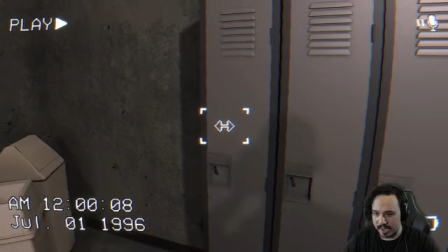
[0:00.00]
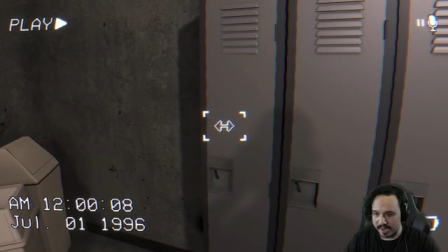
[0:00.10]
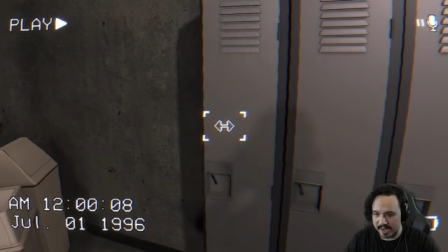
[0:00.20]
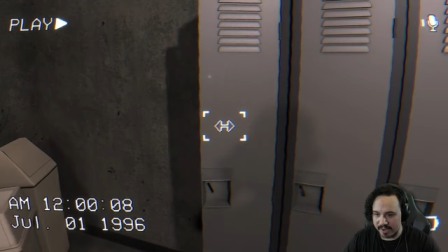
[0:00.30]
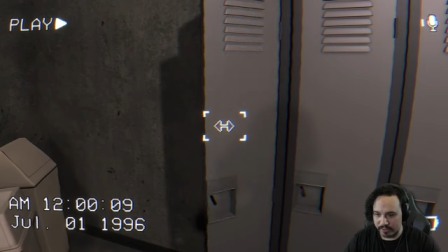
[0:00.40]
I
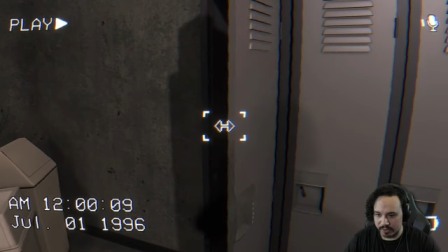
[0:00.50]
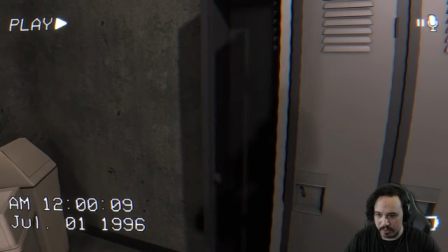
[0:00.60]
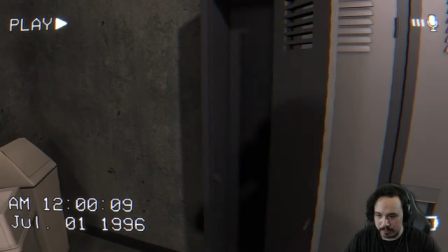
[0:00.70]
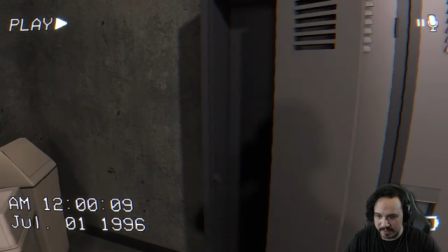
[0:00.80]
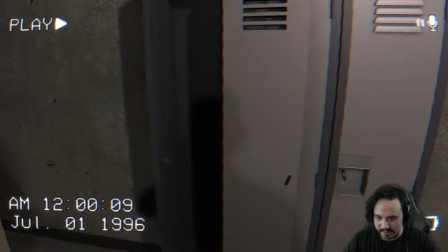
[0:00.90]
can actually
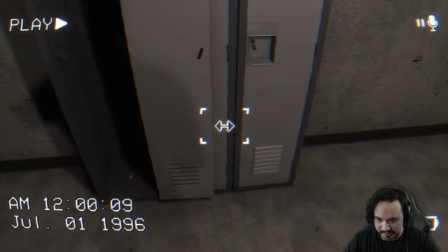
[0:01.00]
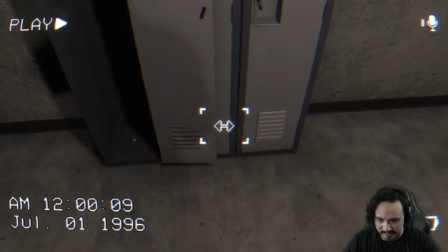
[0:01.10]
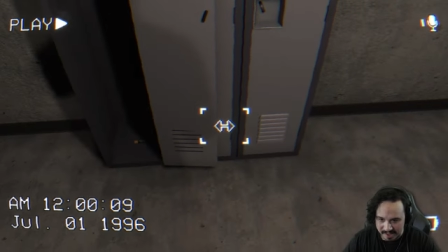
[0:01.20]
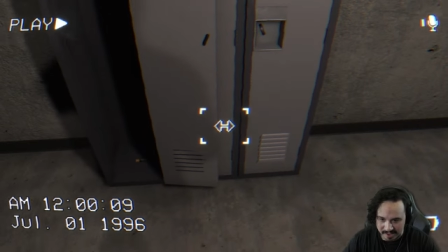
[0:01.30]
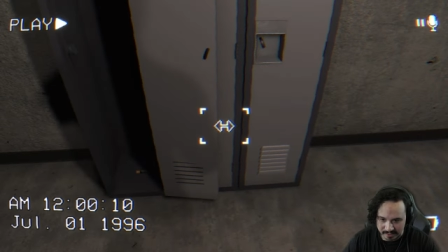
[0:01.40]
open these
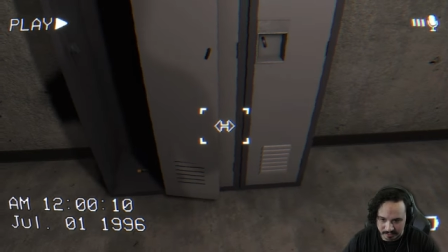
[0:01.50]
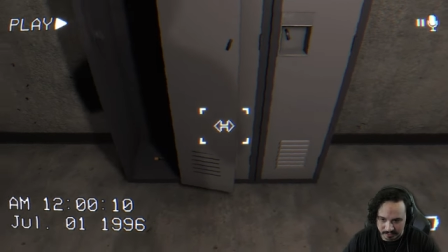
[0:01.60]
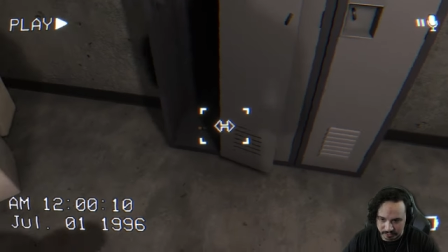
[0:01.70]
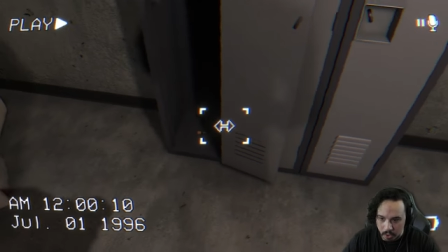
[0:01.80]
lockers.